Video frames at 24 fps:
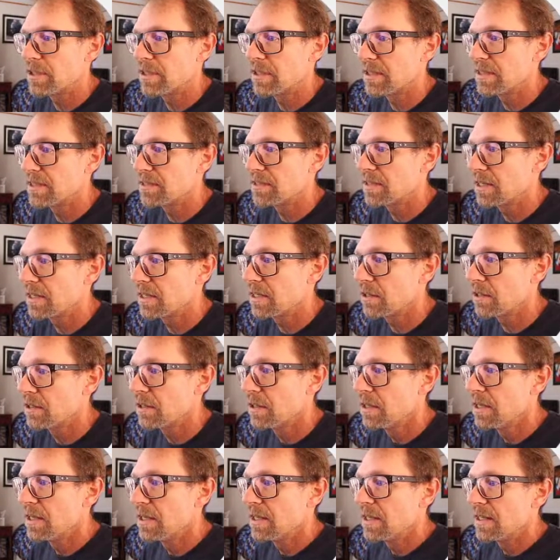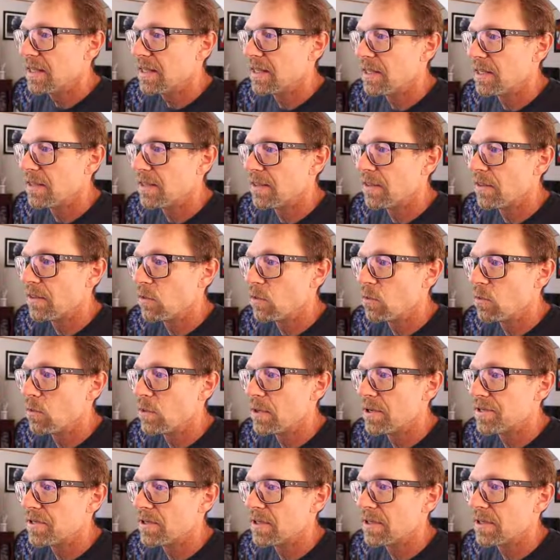is here in the
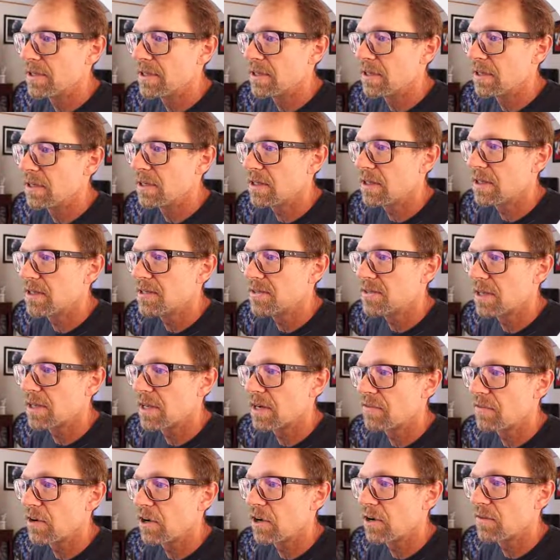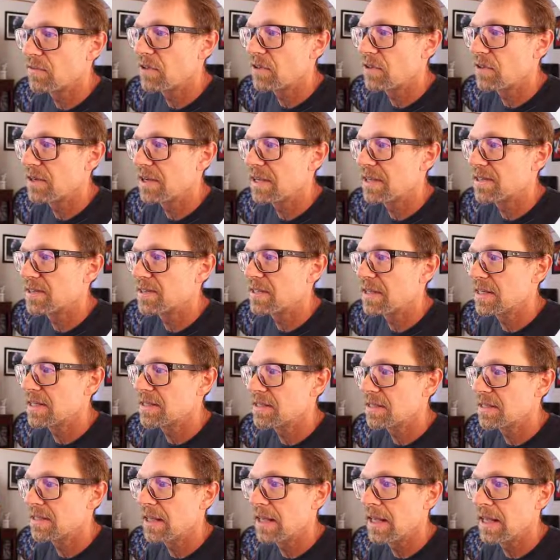wizard inside of Offload
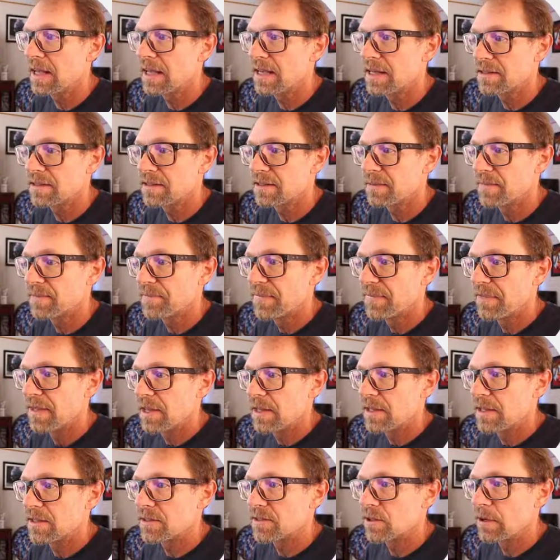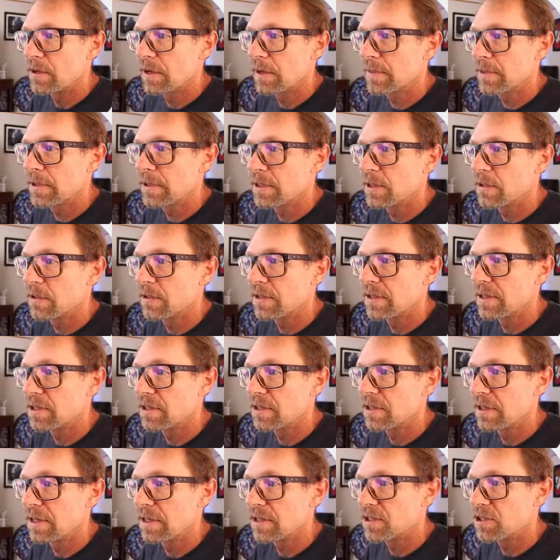SES Lite. And so I'm going to go here
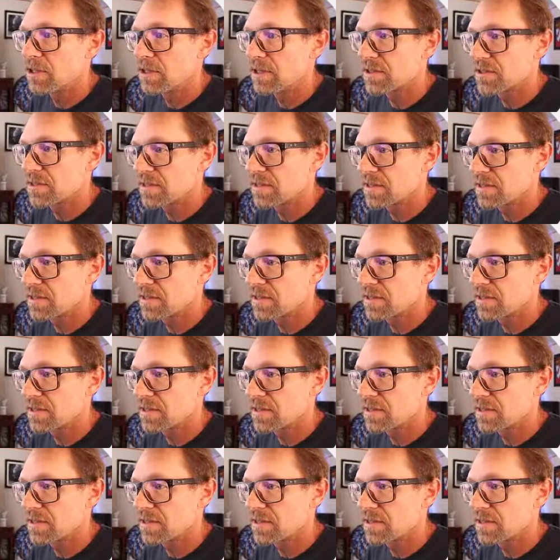and just